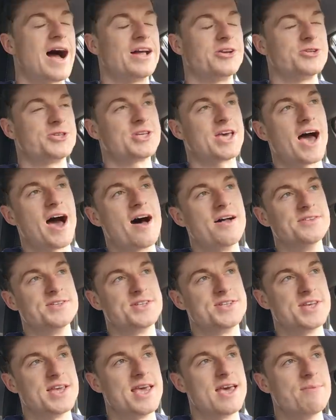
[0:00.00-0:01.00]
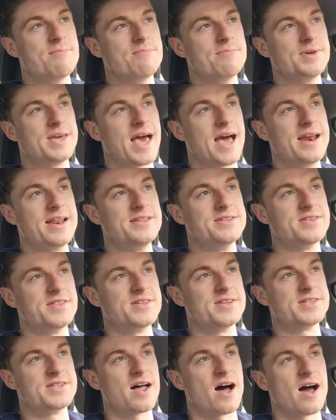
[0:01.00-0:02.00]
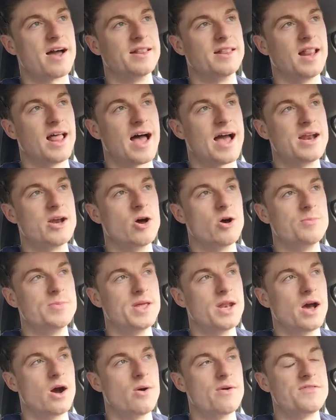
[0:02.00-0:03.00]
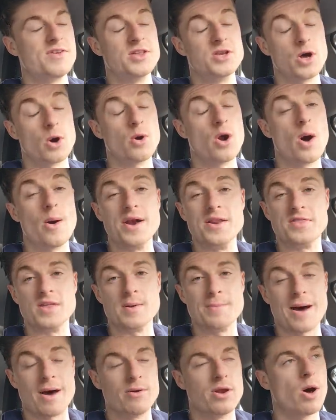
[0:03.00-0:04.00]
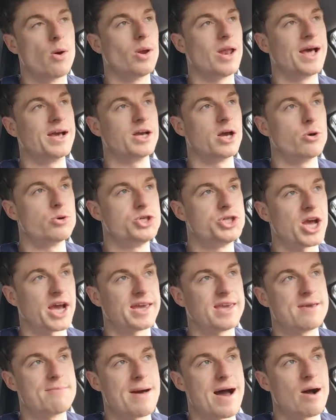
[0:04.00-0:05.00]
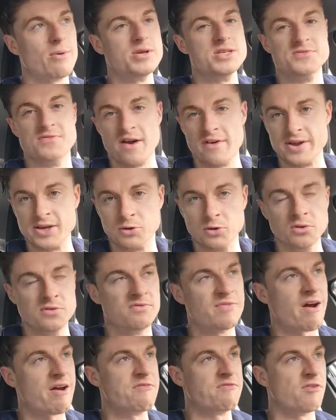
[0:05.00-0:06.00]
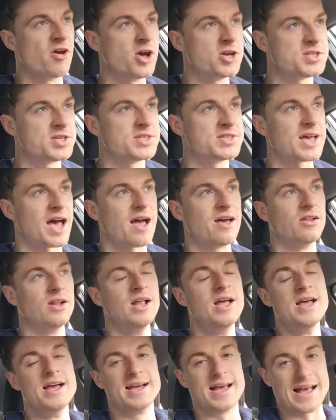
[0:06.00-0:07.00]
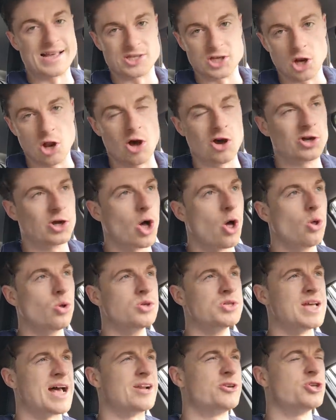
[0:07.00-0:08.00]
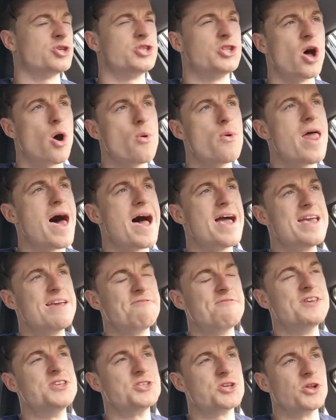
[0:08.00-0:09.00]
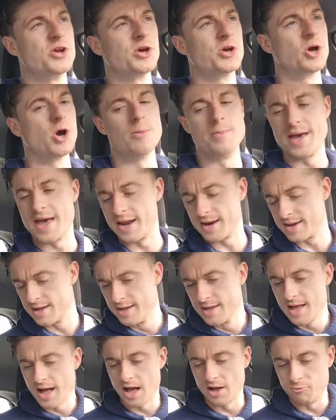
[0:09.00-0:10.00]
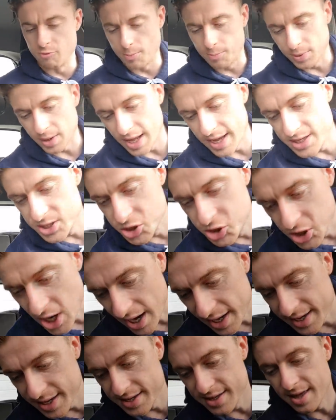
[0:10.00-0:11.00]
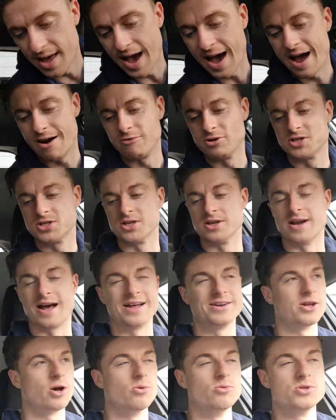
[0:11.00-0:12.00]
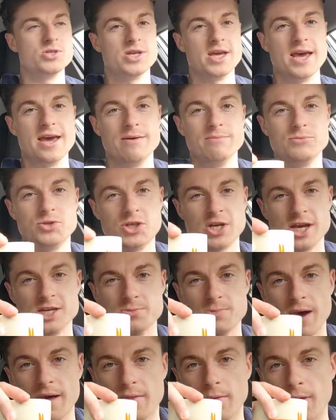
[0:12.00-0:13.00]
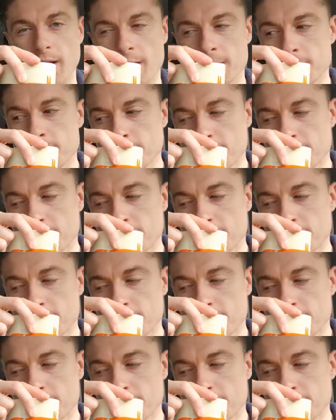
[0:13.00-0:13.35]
I just can't see him getting into this starting lineup. You know, if you don't know anything about Noah Lang, go check him out. He's very good, very versatile, gets a lot of goals. I just don't know if he's going to come in and replace Jackie Harrison. I don't see it. Cheers, by the way.